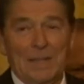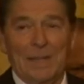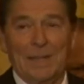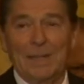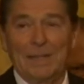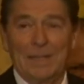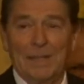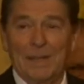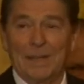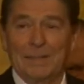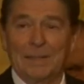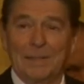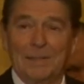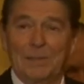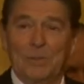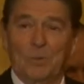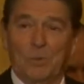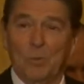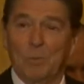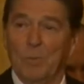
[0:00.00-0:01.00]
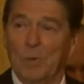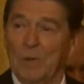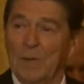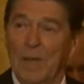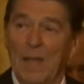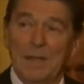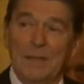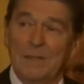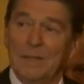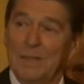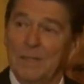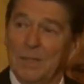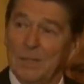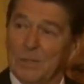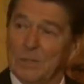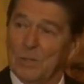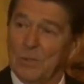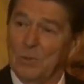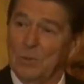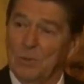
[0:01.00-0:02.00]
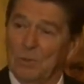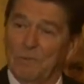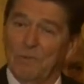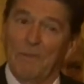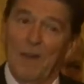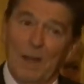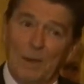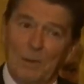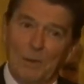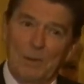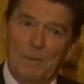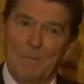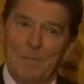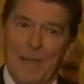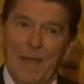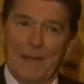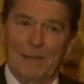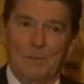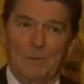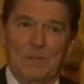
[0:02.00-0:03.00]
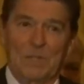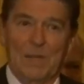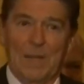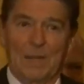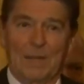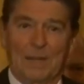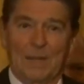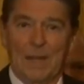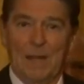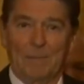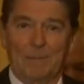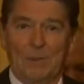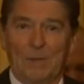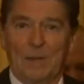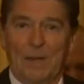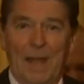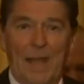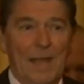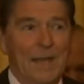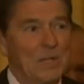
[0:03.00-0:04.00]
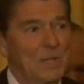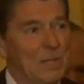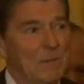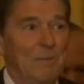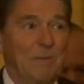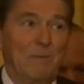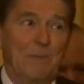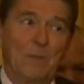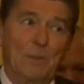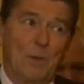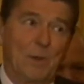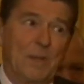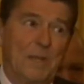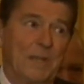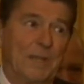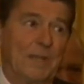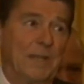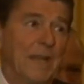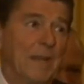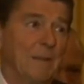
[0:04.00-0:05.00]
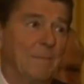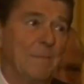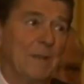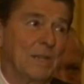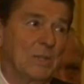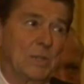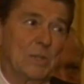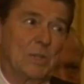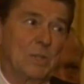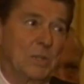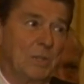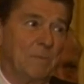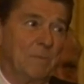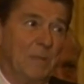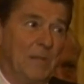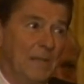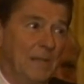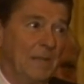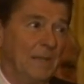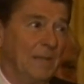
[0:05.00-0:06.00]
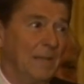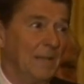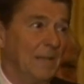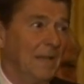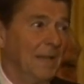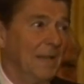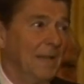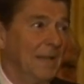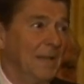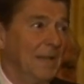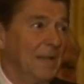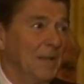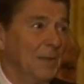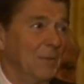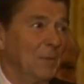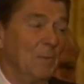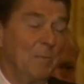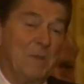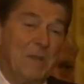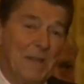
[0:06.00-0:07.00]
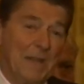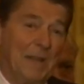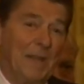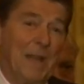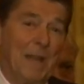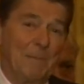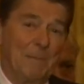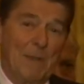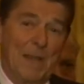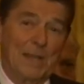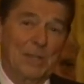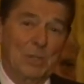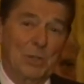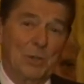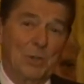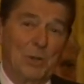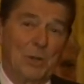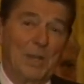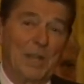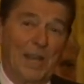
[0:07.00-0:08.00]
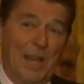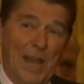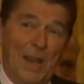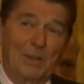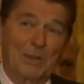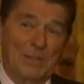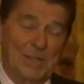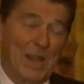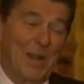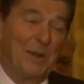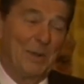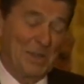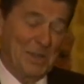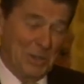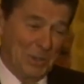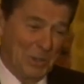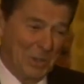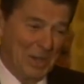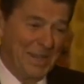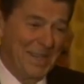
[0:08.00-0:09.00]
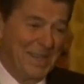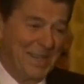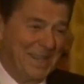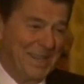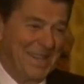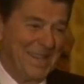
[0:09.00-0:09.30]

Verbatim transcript: that a young trooper, 19 years old, followed him back to his helicopter and asked him if he thought he could get a message to me. Well, being an ambassador, he allowed us how he could.